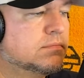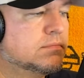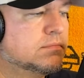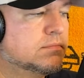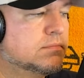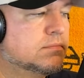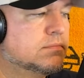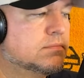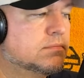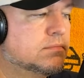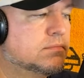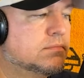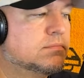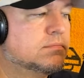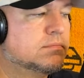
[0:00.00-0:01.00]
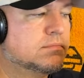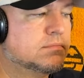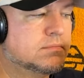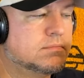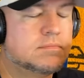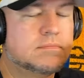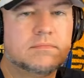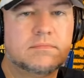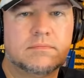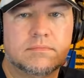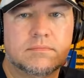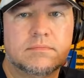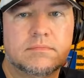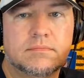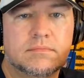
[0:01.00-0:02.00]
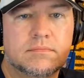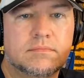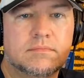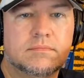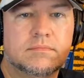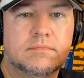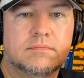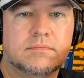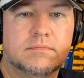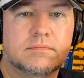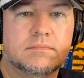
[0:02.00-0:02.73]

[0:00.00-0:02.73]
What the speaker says: This person isn't speaking.